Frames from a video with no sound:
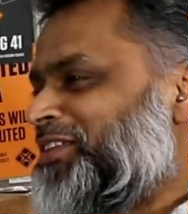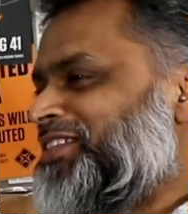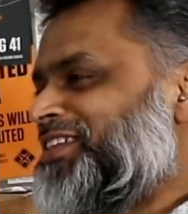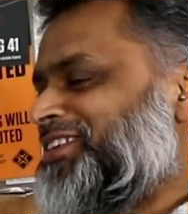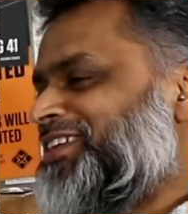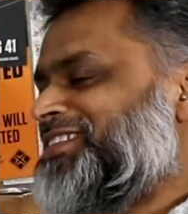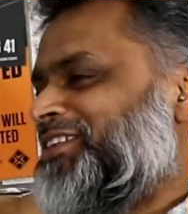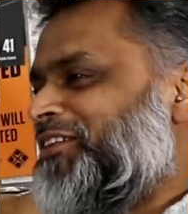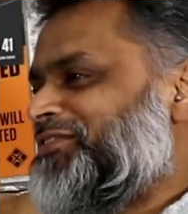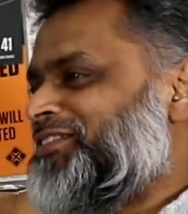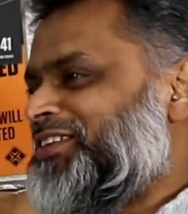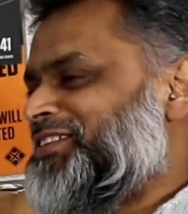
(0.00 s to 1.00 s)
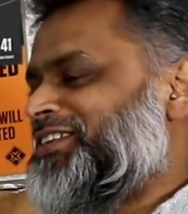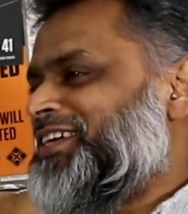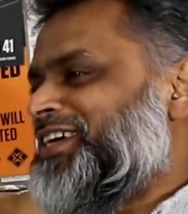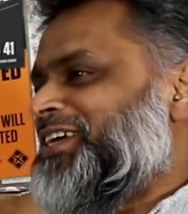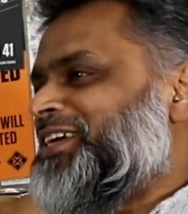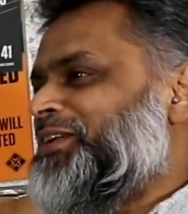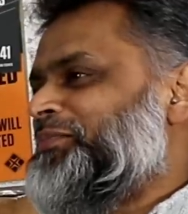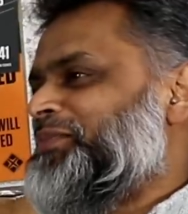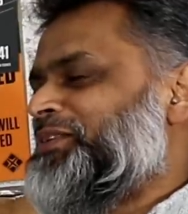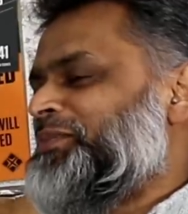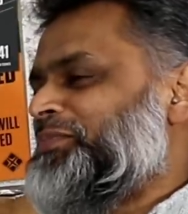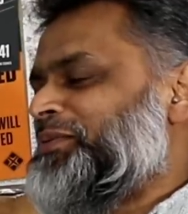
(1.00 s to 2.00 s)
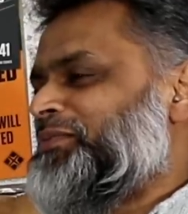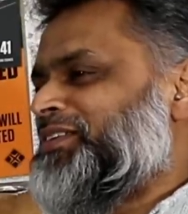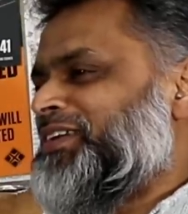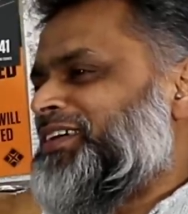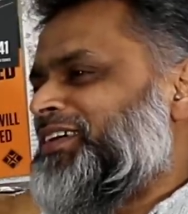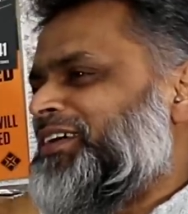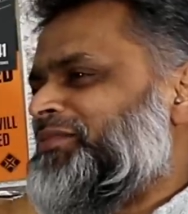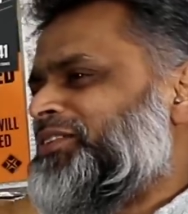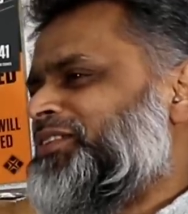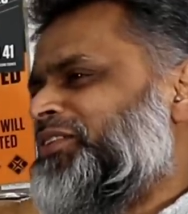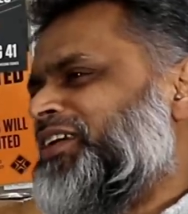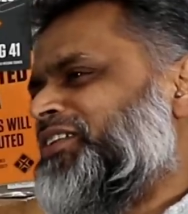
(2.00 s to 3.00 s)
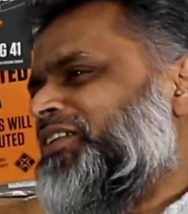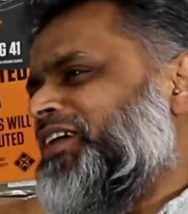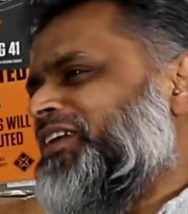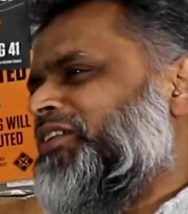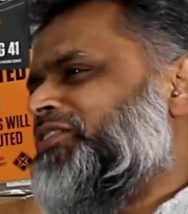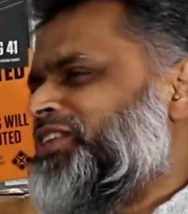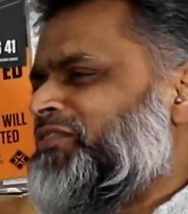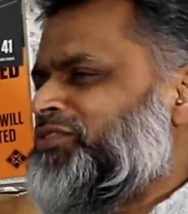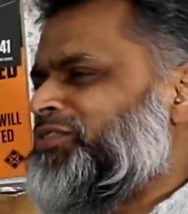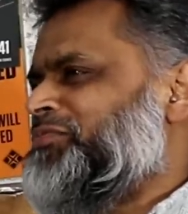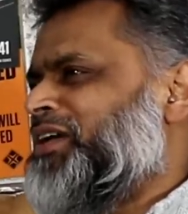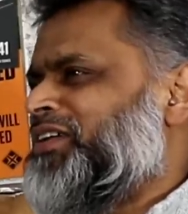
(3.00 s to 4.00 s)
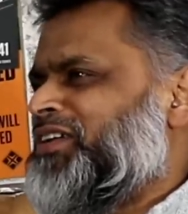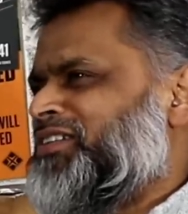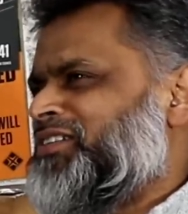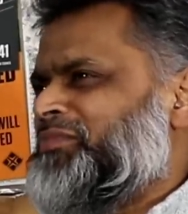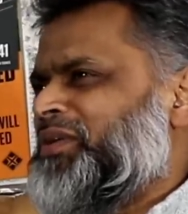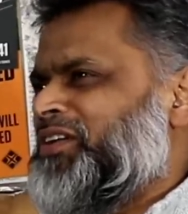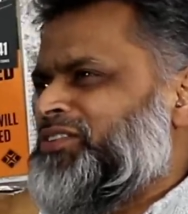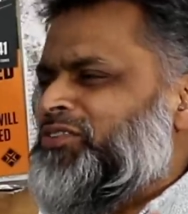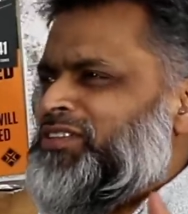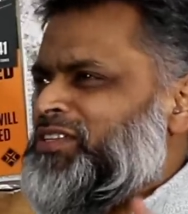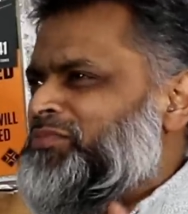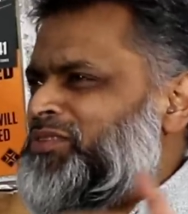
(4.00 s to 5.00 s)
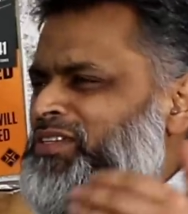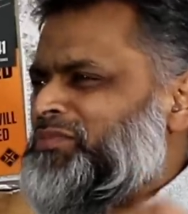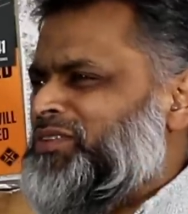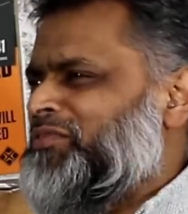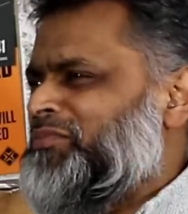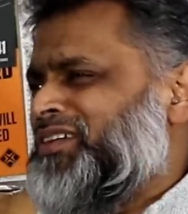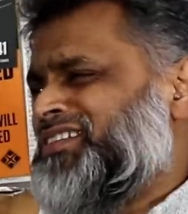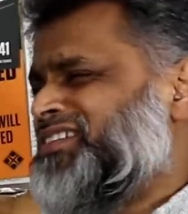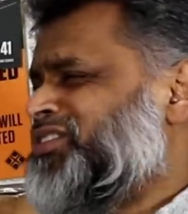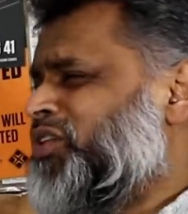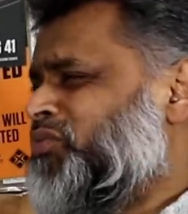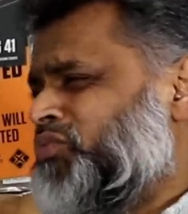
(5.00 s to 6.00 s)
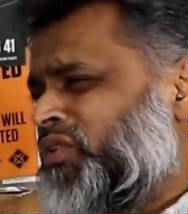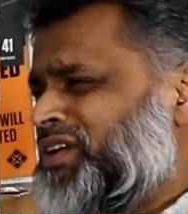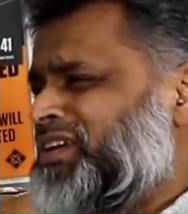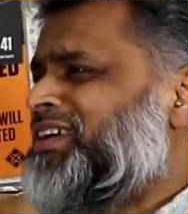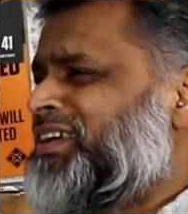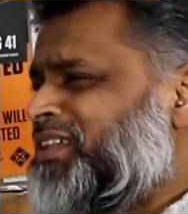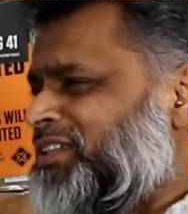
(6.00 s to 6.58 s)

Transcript: one of the things I say often, is, you know, some people say, you know, I can't travel to America because America's got this Muslim travel ban. I said, don't worry,